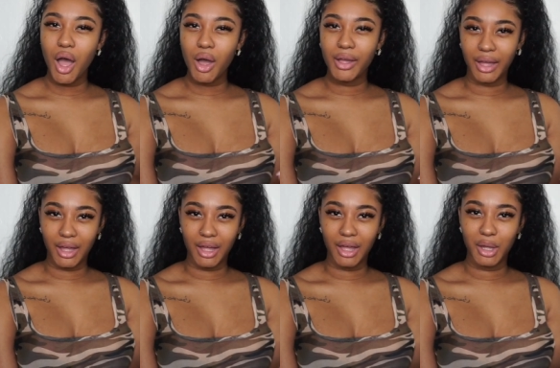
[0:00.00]

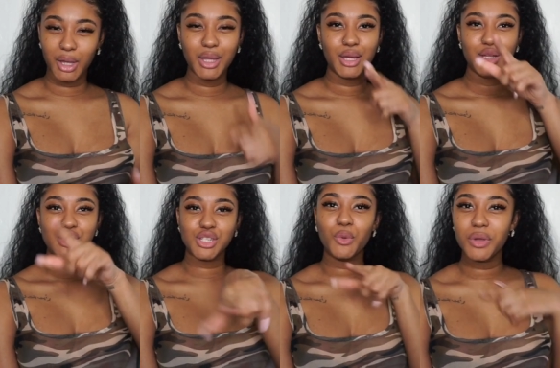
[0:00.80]
Okay.
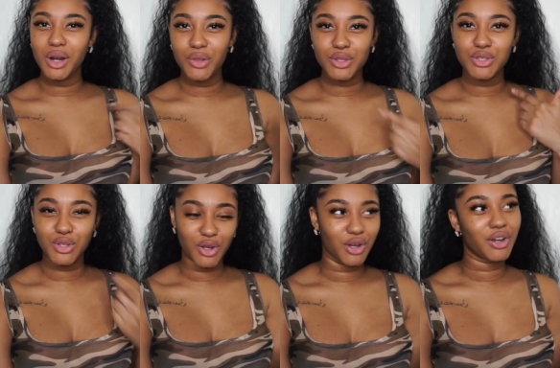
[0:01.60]
So we know this
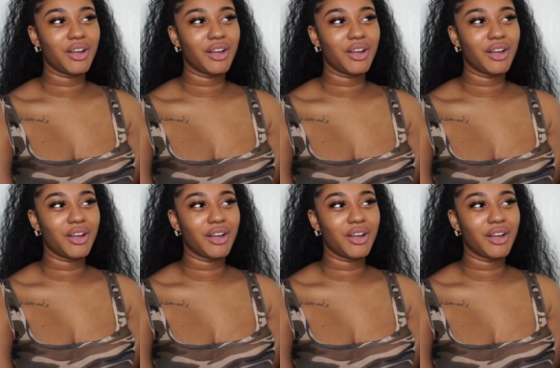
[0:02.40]
song.